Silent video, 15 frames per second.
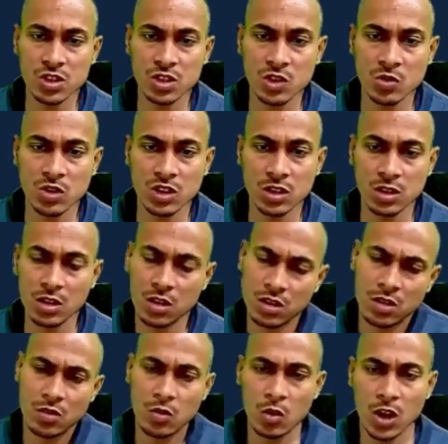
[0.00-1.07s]
Yogi,
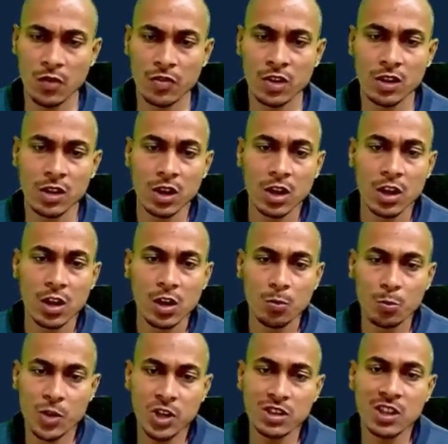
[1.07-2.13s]
whoever,
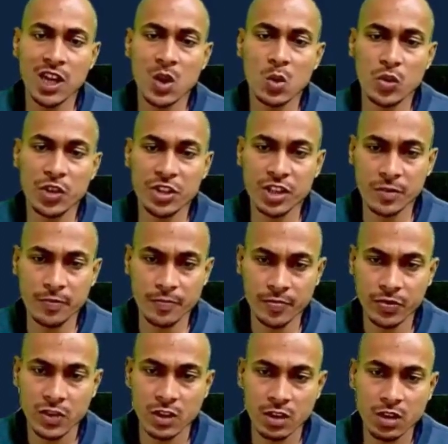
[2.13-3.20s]
but they are waiting.
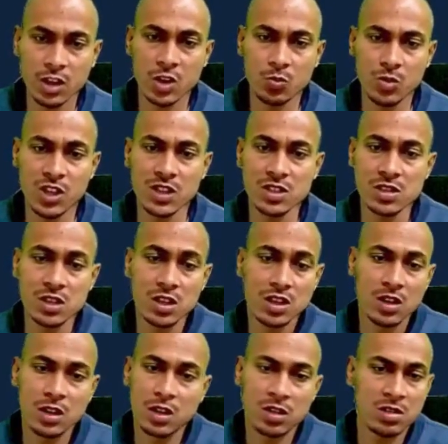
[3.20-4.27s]
It means
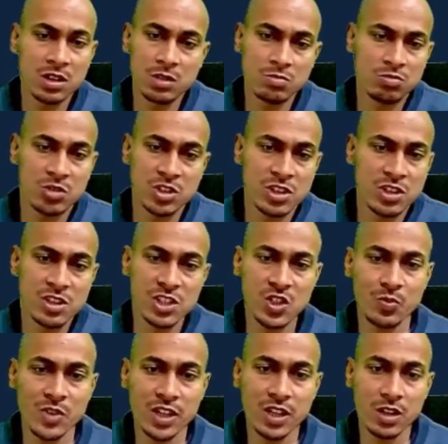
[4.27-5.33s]
it doesn't
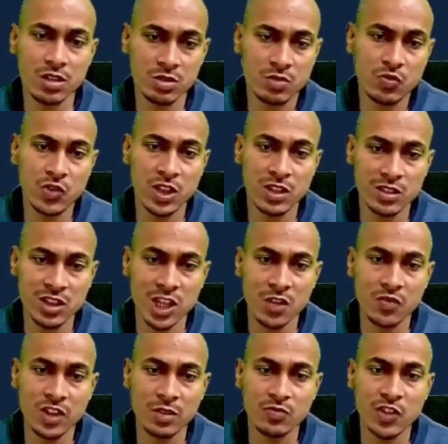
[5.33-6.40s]
matter whether they are
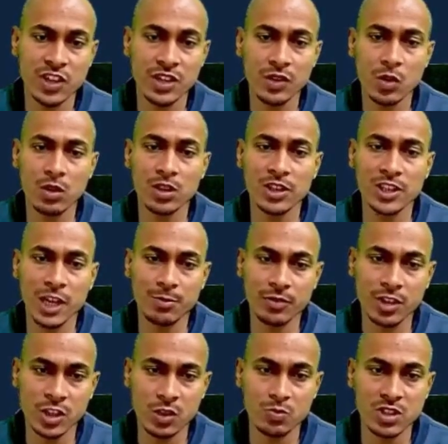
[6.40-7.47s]
waiting all the time.
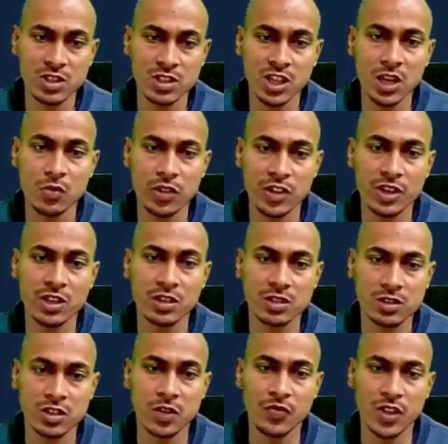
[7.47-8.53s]
It means they are waiting
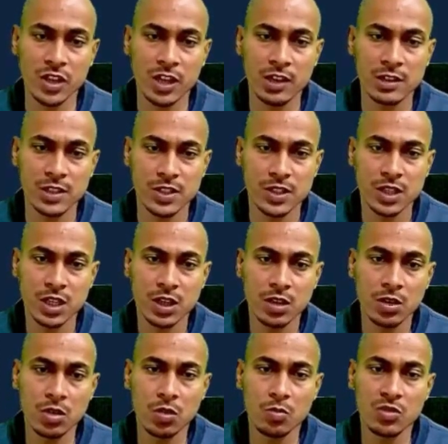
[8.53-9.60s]
somewhere else.
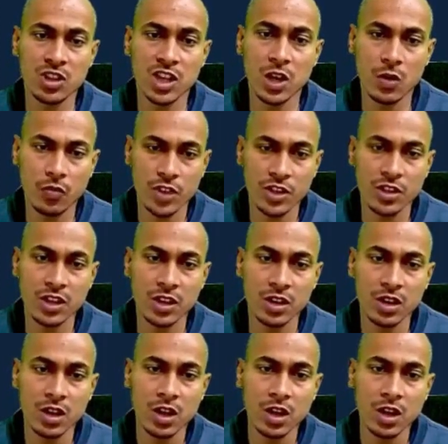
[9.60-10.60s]
They are waiting.